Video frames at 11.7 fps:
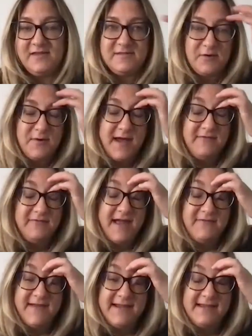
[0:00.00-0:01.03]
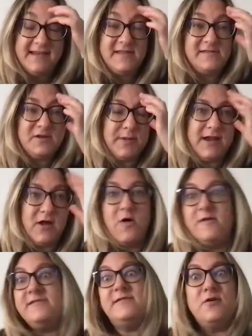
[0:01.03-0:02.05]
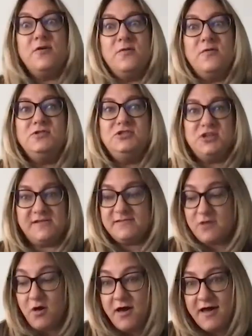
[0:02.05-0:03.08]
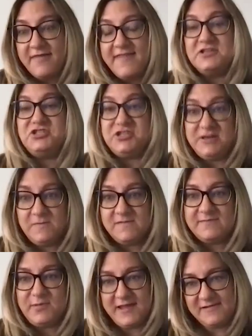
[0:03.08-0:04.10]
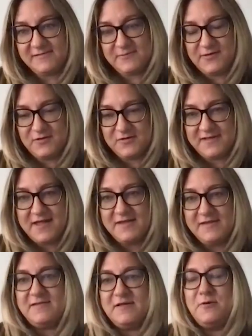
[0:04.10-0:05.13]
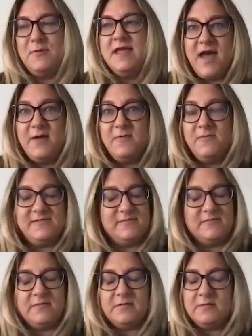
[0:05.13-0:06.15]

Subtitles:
So I recognized her, but I also just saw that she was placed with her son. So I was